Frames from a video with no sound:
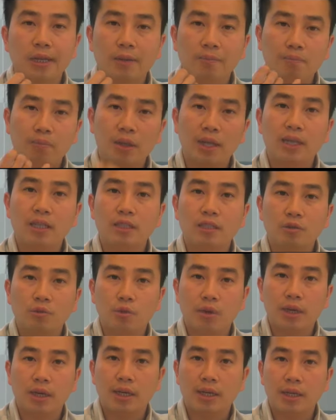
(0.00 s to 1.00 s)
blinks
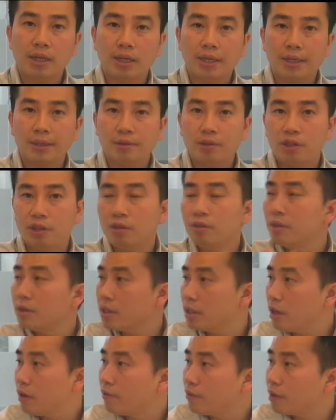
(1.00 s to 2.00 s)
when you use a
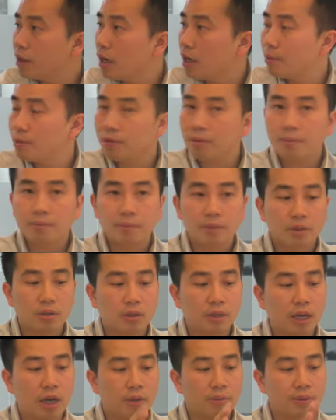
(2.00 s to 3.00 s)
self-timer, so
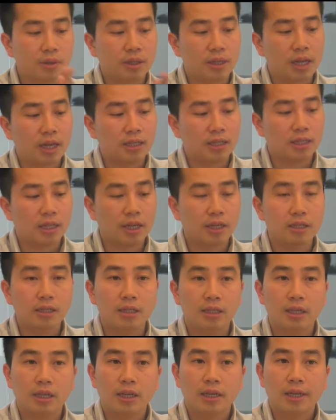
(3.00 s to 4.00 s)
it helps in that
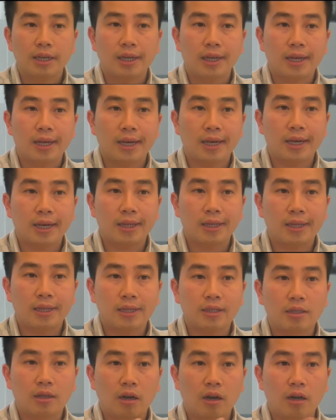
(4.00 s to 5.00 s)
sense. There
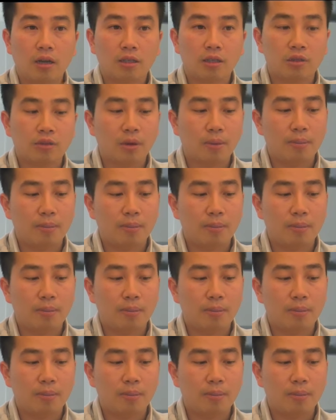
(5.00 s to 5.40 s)
is also a